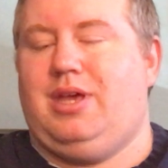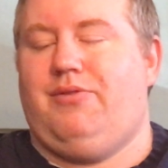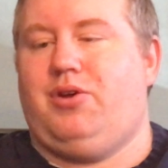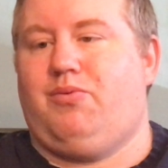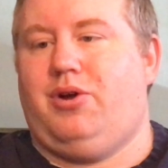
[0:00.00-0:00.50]

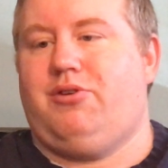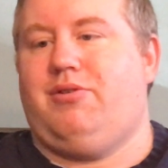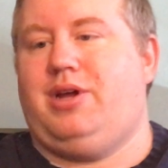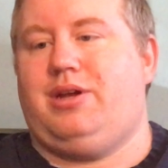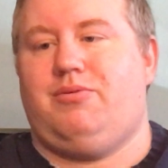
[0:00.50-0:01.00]
If you're
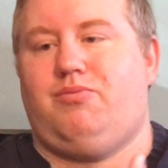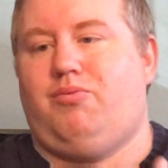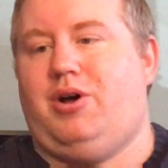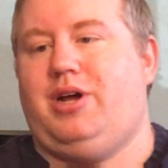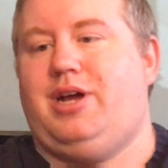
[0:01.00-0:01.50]
wondering
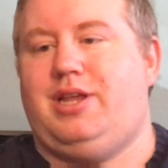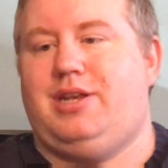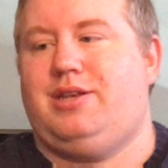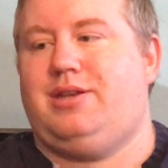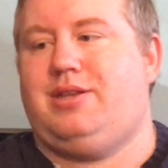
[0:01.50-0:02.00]
why I
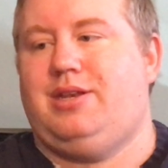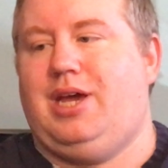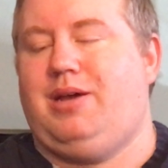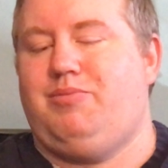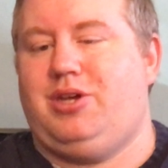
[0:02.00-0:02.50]
didn't
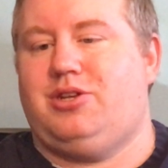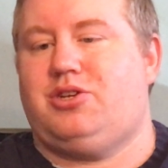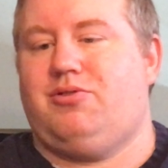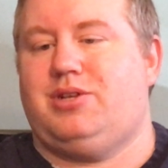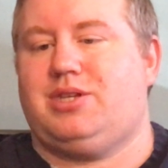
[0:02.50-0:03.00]
name the
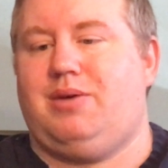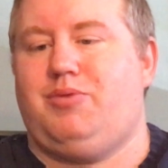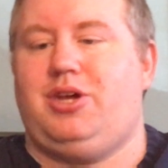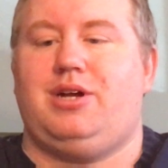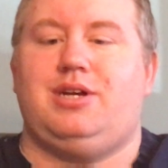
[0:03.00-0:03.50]
insurance
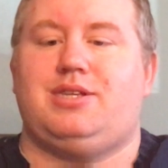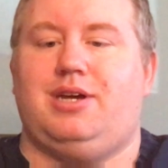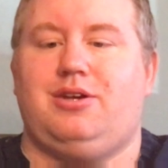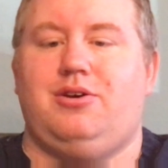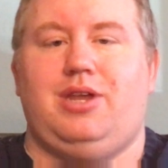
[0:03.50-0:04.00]
company, I guess
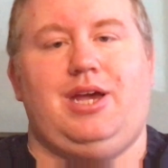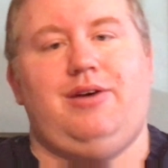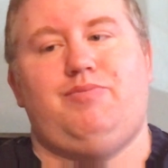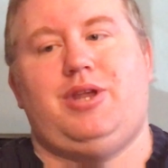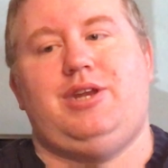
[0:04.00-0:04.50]
I could
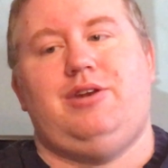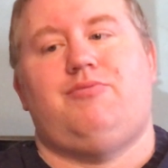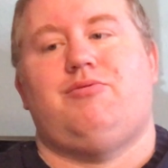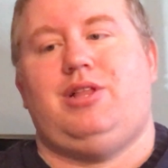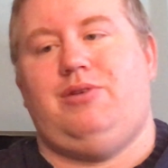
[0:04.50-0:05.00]
have, but I
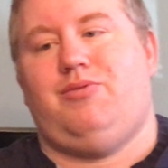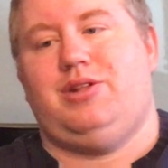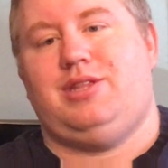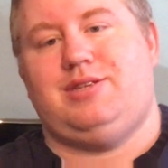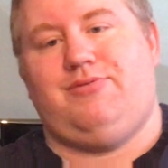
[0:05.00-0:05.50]
didn't really
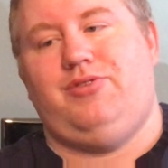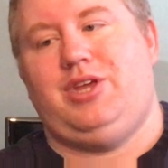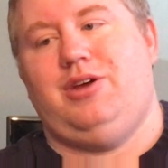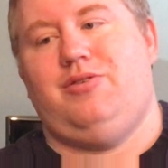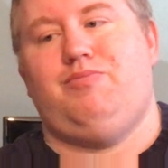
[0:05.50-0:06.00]
want this
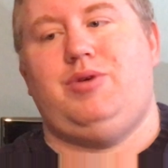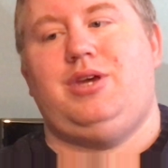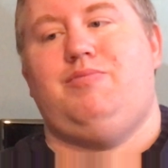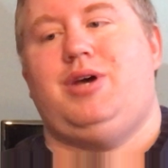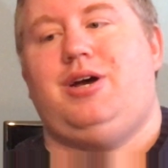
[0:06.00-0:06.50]
video to
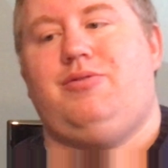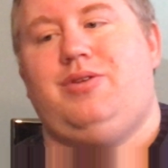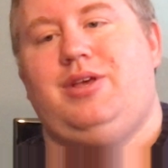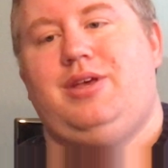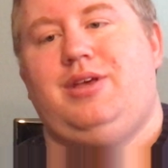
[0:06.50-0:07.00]
be about,